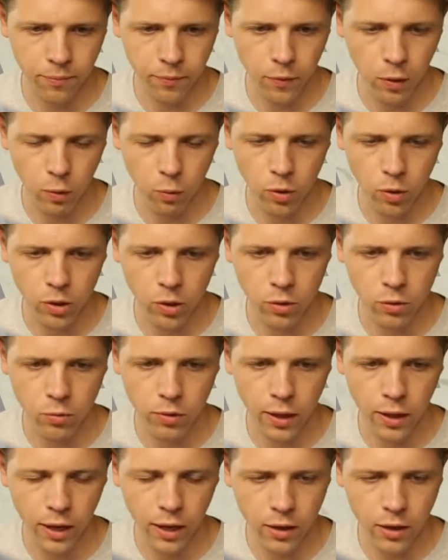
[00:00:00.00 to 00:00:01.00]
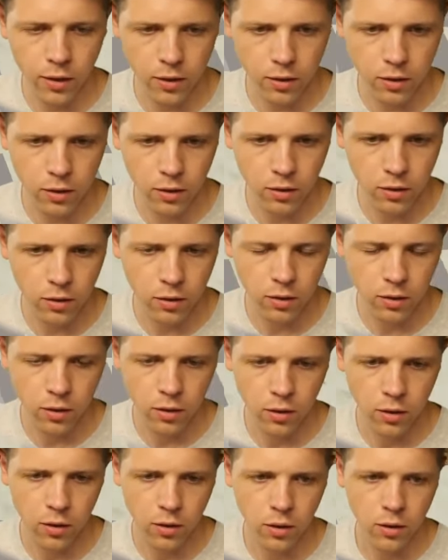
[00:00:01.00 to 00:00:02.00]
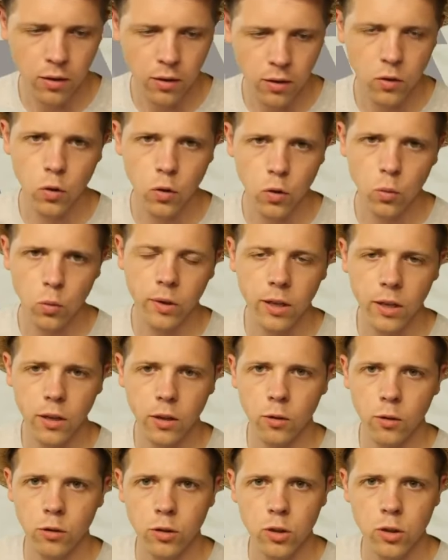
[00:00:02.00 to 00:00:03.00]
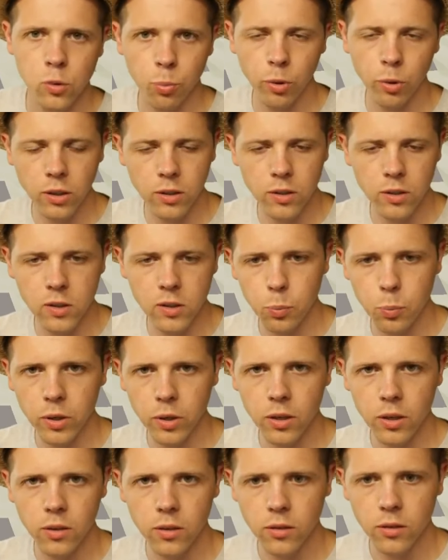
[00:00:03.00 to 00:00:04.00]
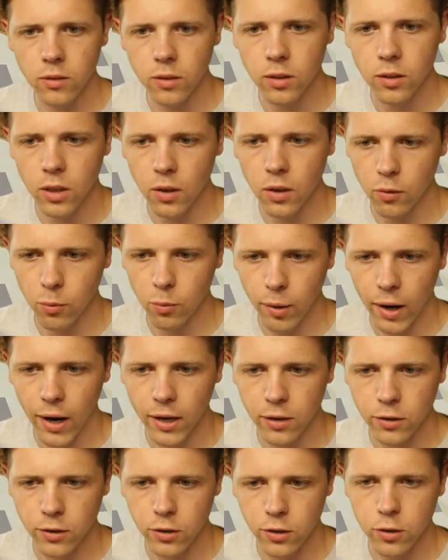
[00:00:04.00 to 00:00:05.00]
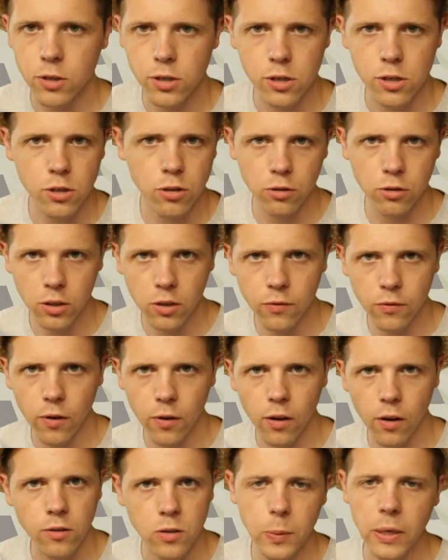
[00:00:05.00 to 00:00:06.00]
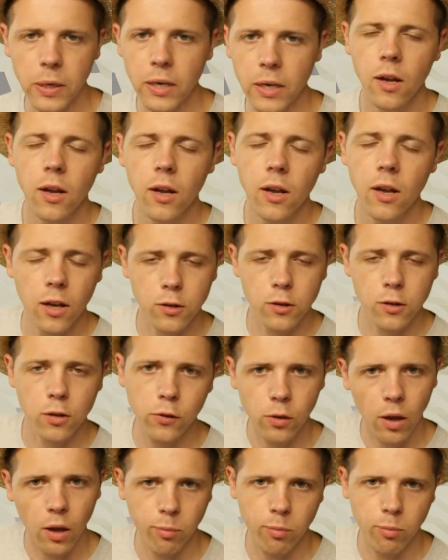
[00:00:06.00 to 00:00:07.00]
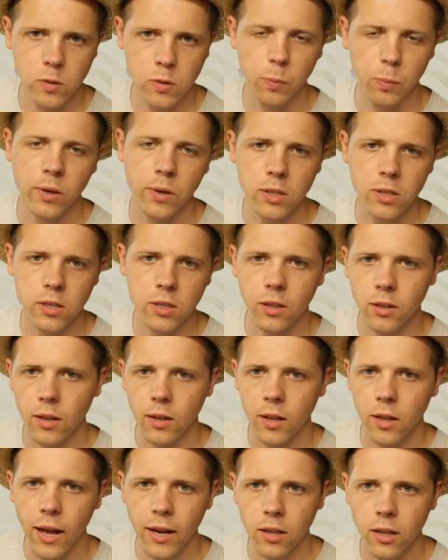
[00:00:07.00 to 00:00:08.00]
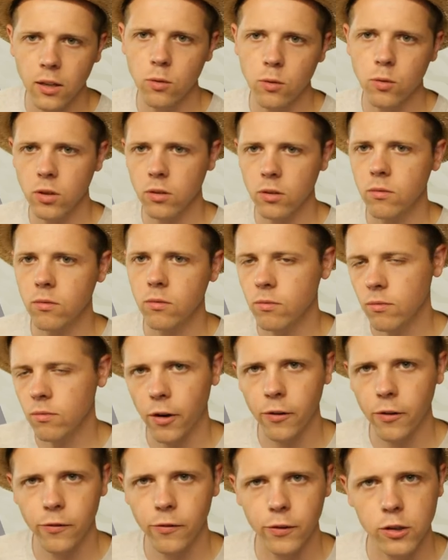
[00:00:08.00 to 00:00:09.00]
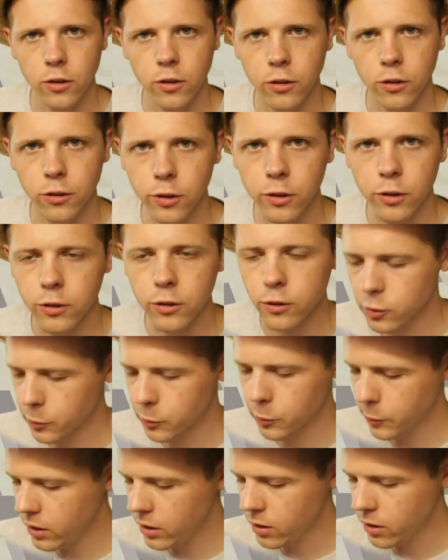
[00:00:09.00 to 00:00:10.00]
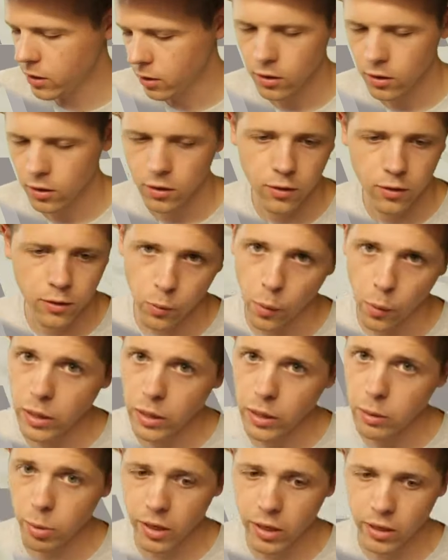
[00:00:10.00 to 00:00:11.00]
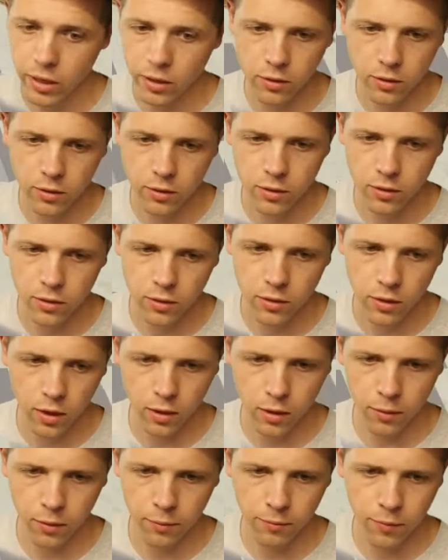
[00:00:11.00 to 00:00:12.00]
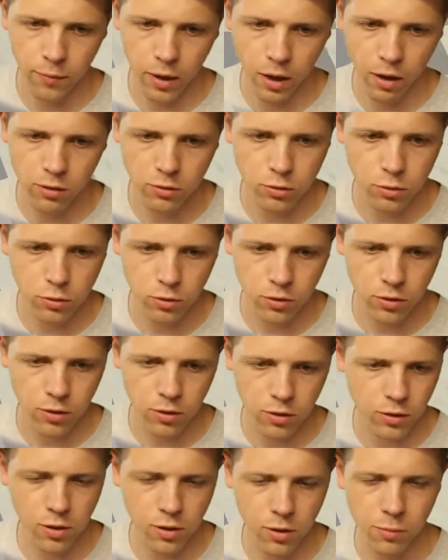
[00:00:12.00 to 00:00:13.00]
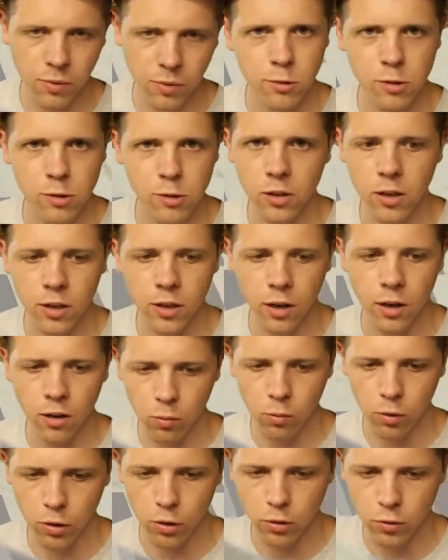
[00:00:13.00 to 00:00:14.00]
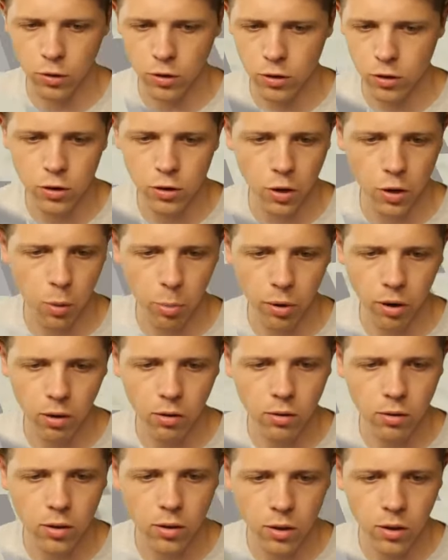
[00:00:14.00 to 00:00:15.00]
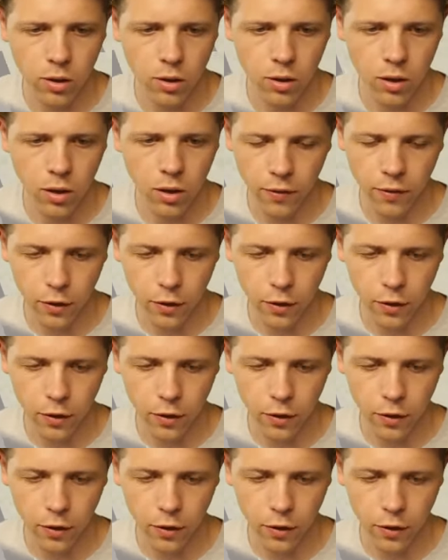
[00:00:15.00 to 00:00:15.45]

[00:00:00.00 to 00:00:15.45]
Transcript: when you landed, you would get your sprint speed given back to you as just your default speed. And so if you kept sprinting and gliding, you could artificially increase your speed quite a bit. Also, sometimes you'd get an error where you couldn't jump at all, and